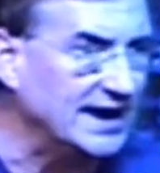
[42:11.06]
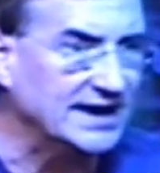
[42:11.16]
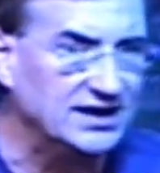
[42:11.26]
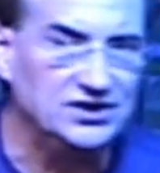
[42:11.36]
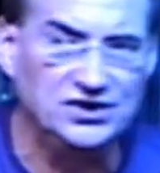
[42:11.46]
that
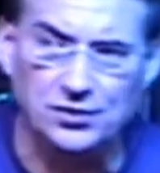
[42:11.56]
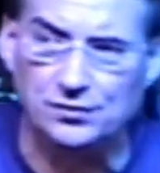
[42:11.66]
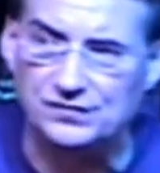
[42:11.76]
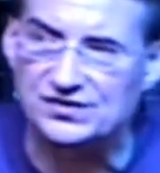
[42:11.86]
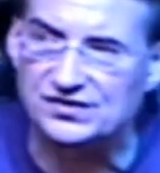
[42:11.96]
I can
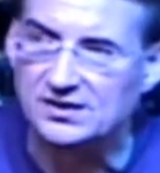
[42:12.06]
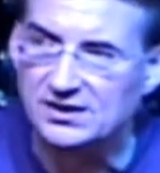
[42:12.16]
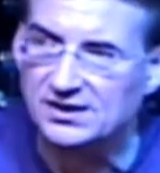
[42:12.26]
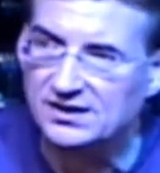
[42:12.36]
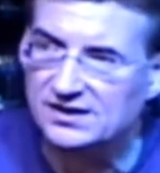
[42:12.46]
use
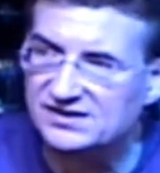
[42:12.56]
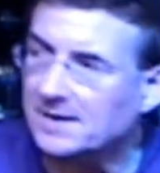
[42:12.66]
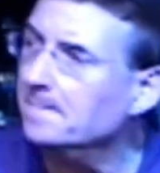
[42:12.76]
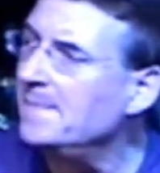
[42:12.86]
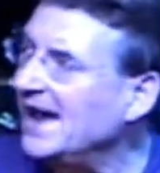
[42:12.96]

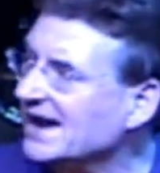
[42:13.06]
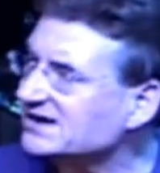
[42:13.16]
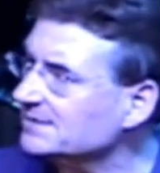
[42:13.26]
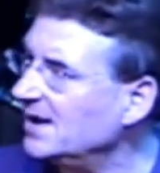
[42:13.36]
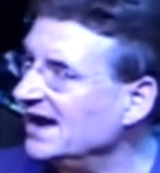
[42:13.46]
to
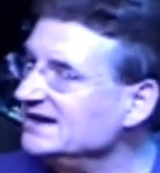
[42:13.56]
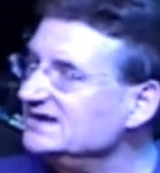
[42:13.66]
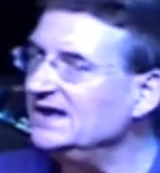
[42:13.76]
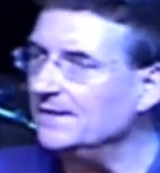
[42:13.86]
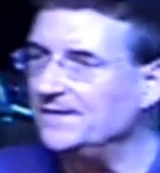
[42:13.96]
maximize the